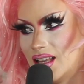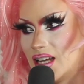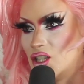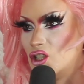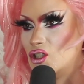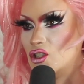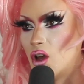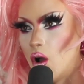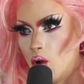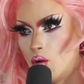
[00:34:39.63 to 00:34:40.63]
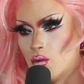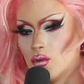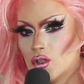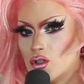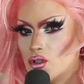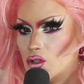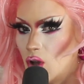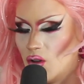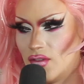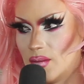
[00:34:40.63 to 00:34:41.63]
Like so
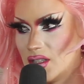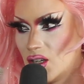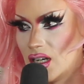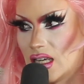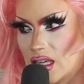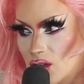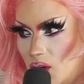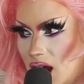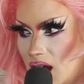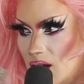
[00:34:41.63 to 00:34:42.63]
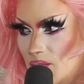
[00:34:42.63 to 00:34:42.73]
famous. They're going to eat you up.